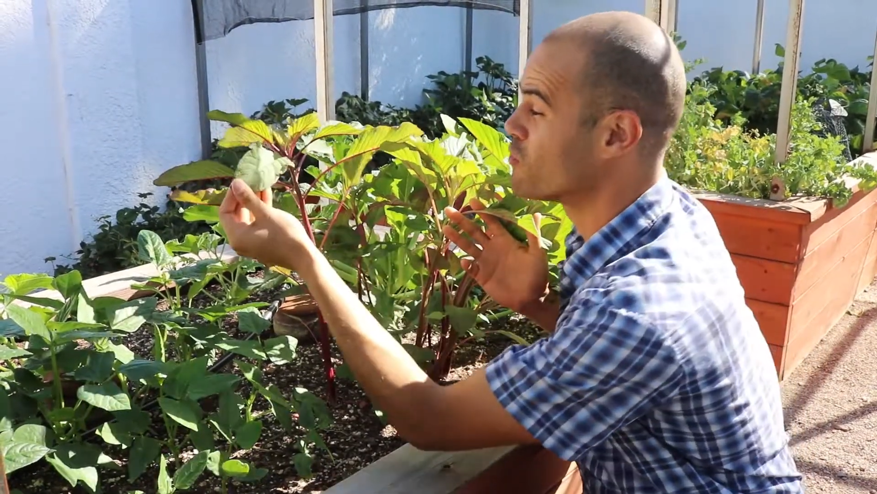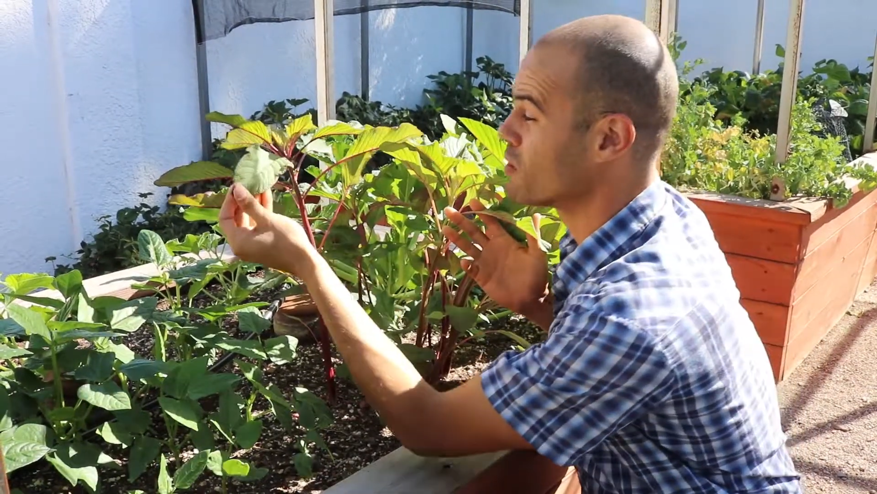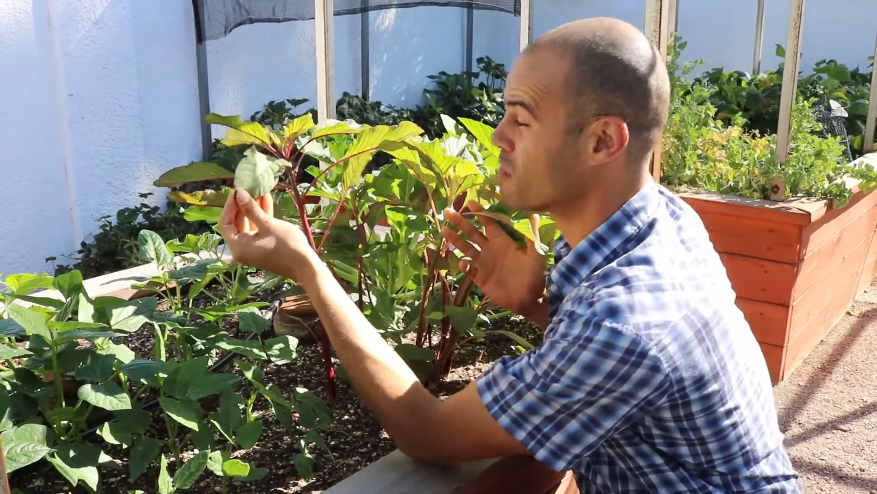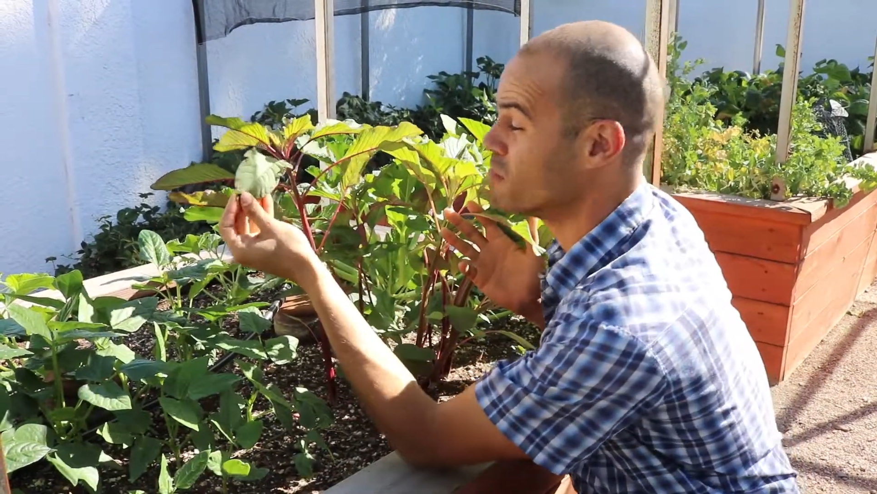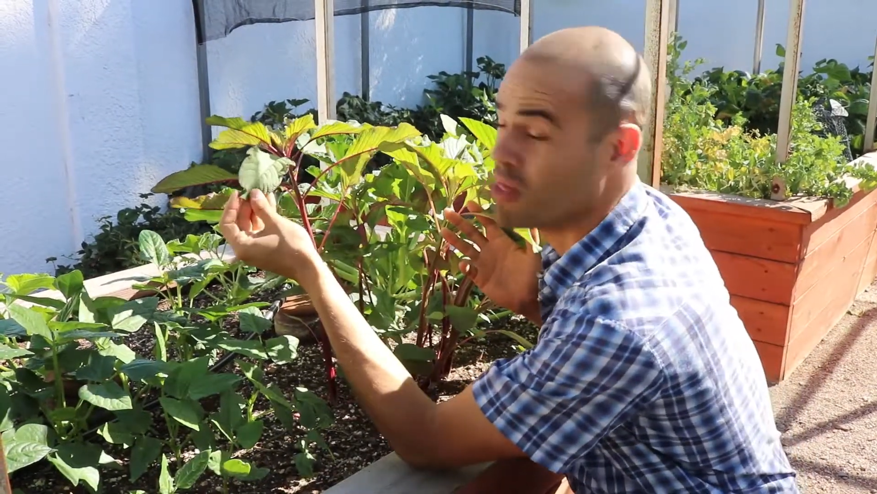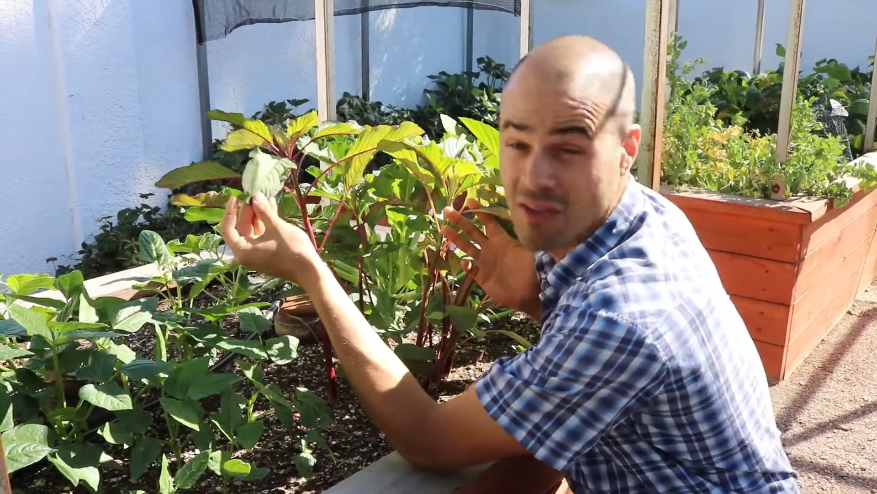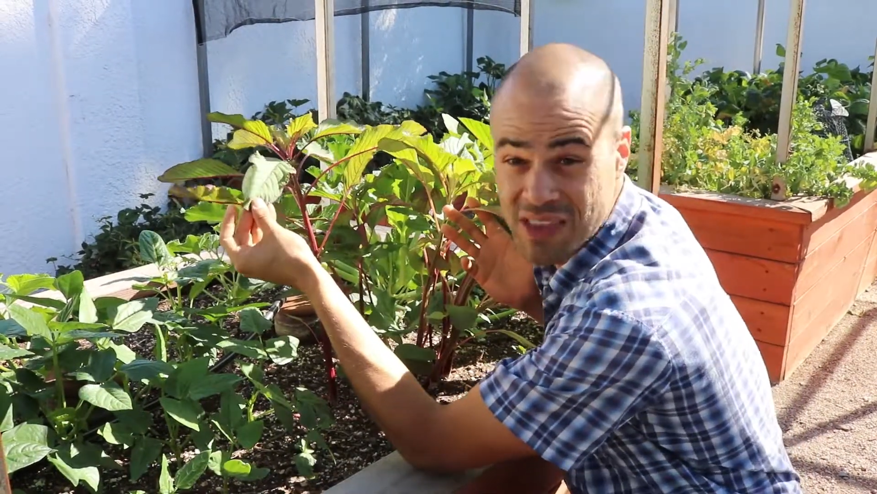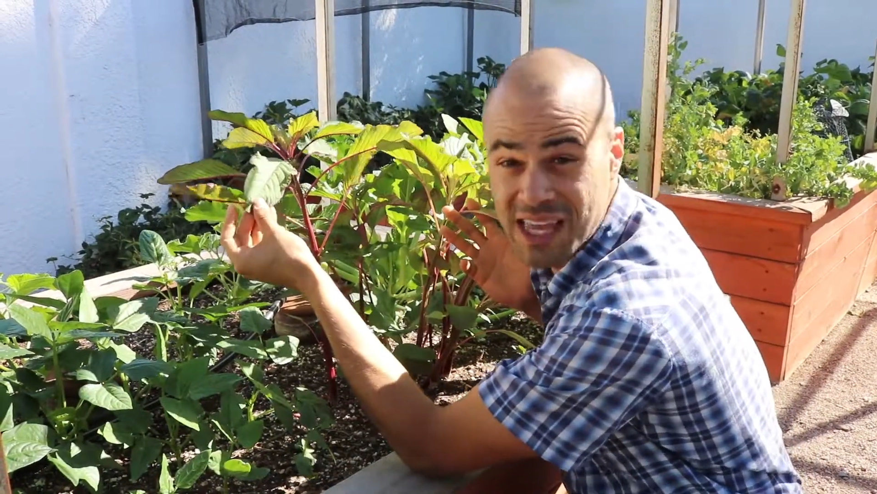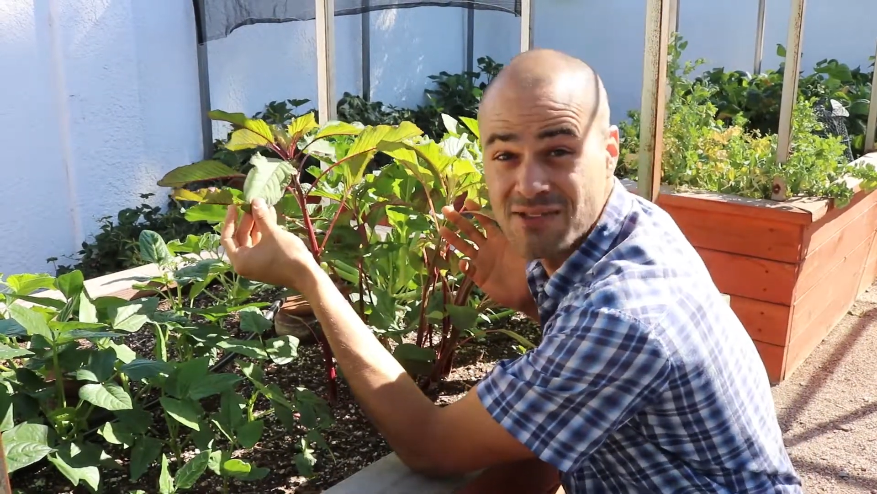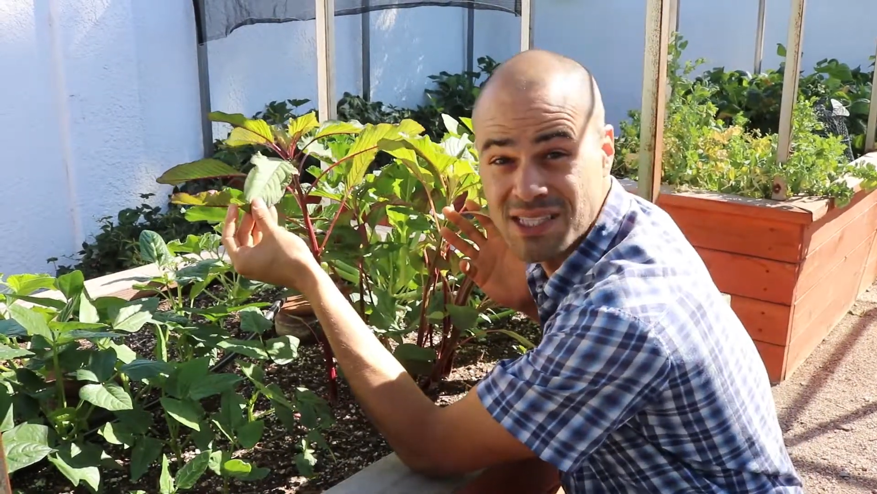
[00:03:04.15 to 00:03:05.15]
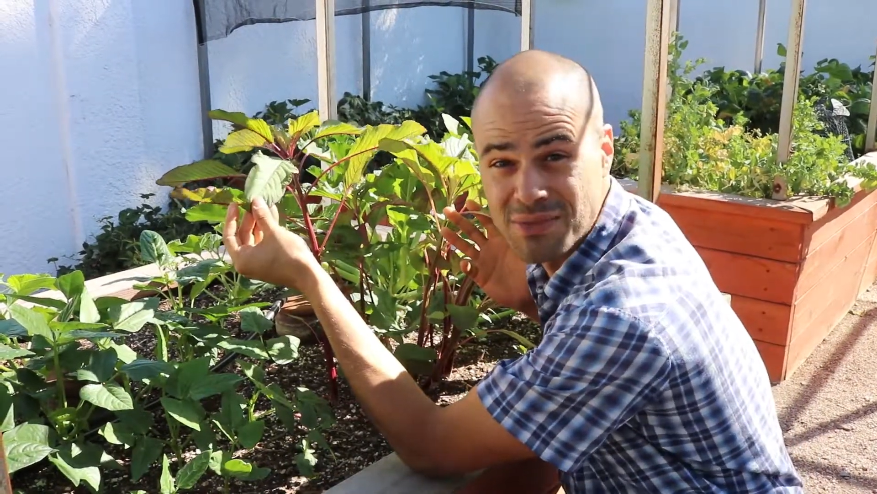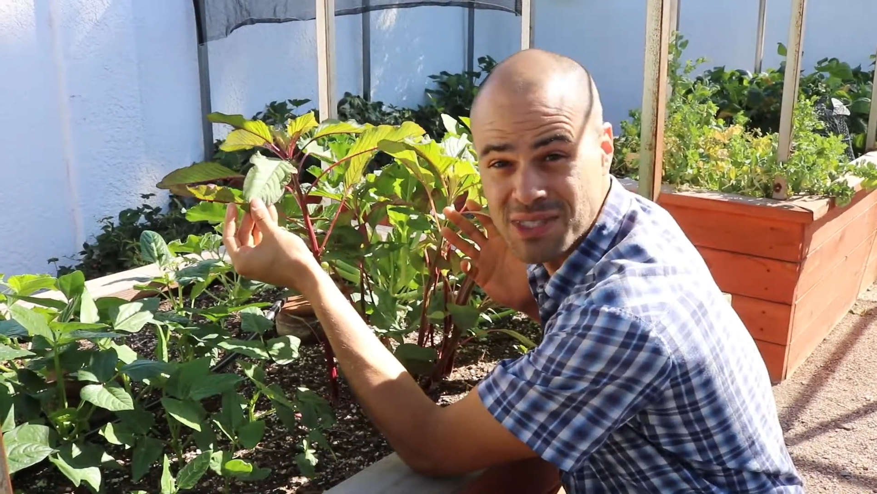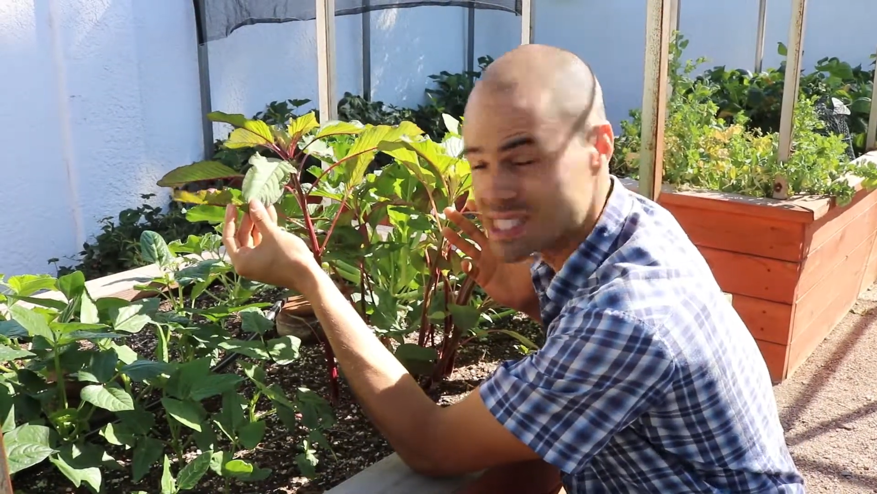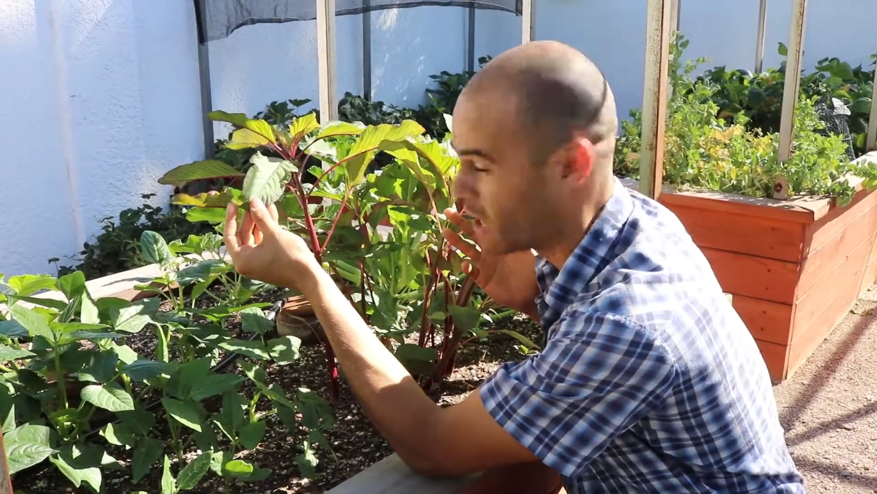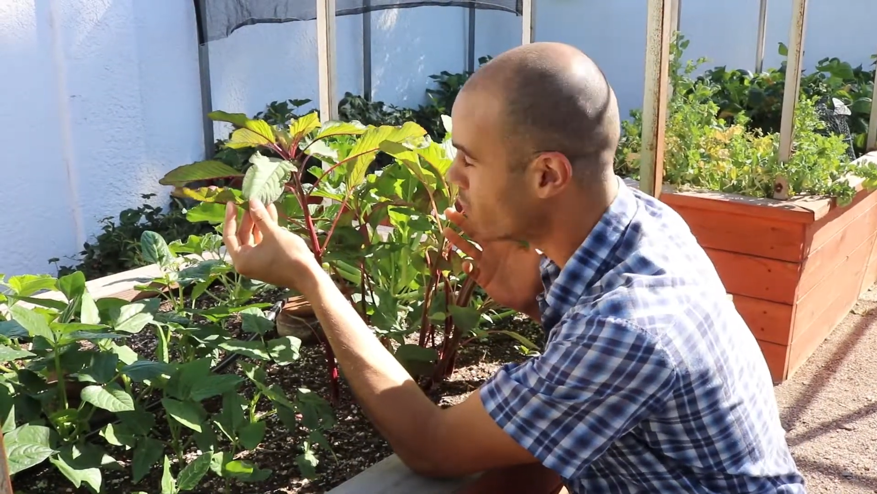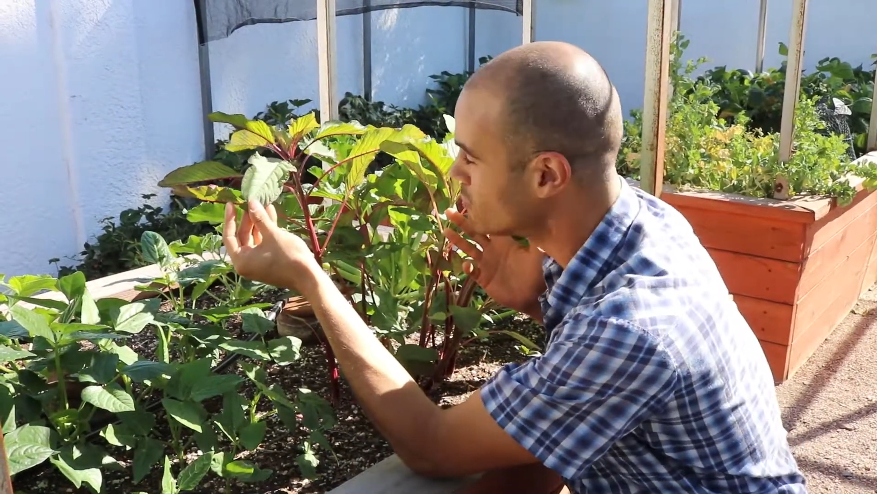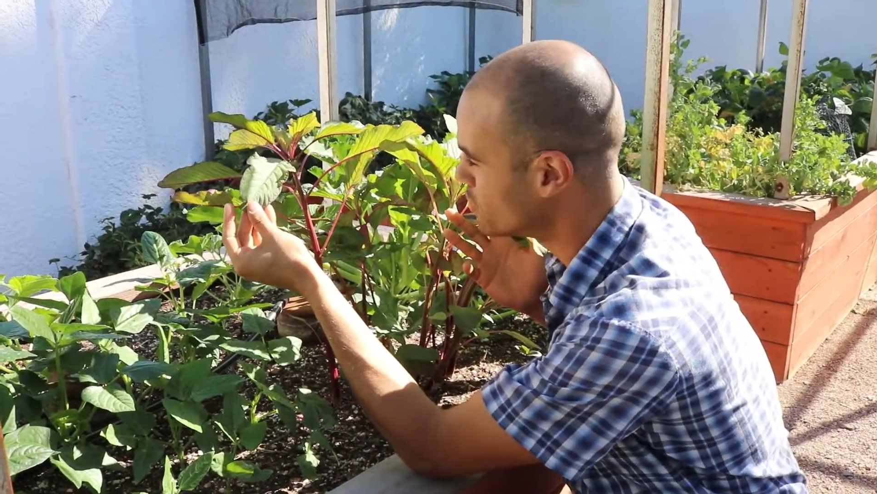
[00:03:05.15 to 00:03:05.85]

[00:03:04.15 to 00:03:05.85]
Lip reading: with the leaves themselves.